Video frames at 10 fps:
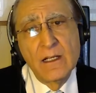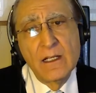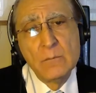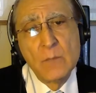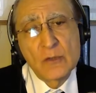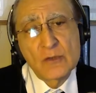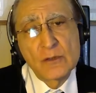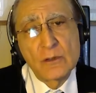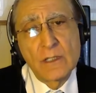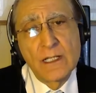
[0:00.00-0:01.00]

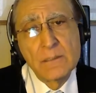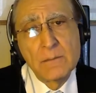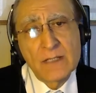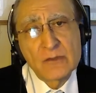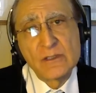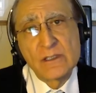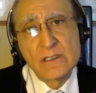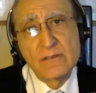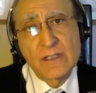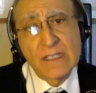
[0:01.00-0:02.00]
emotional and
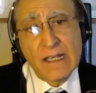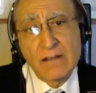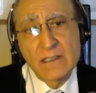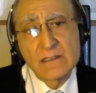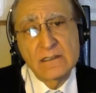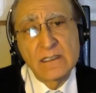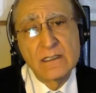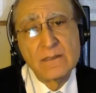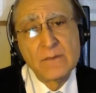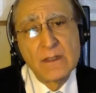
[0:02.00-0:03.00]
imaginative character
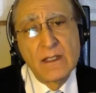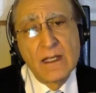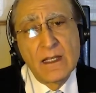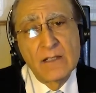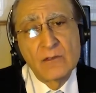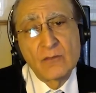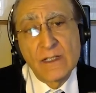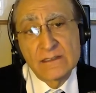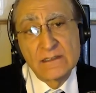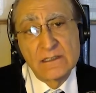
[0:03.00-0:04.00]
and
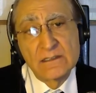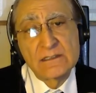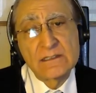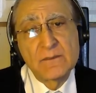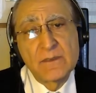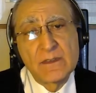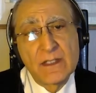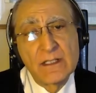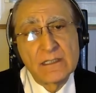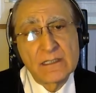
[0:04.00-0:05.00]
resonance that
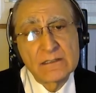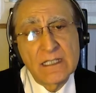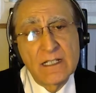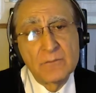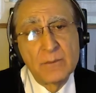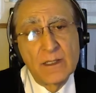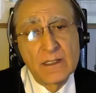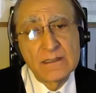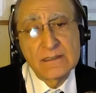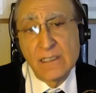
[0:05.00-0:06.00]
it doesn't have by
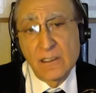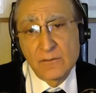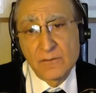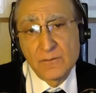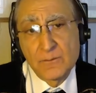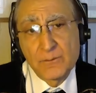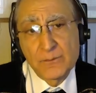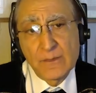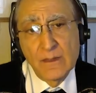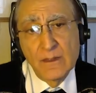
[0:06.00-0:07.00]
itself.
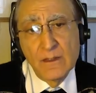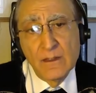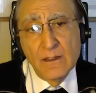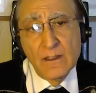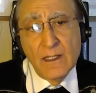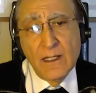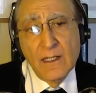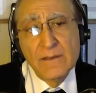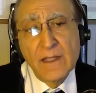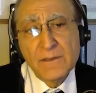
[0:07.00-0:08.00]

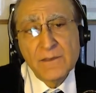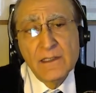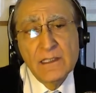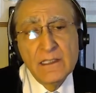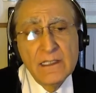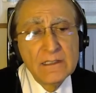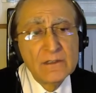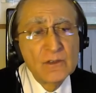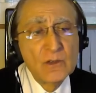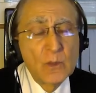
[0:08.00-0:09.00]
And that then
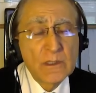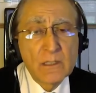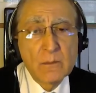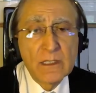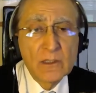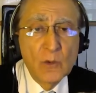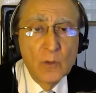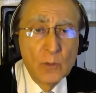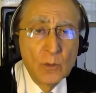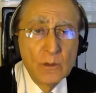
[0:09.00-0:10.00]
leads to what I might
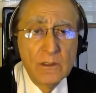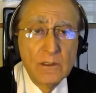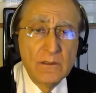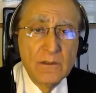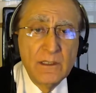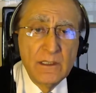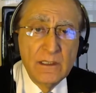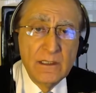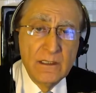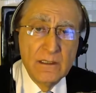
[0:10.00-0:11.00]
call
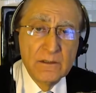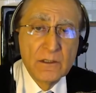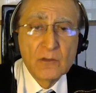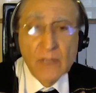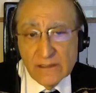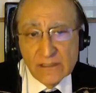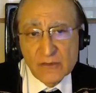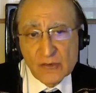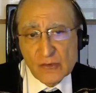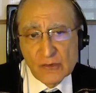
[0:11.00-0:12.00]
the
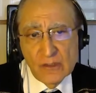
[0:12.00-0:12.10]
greatest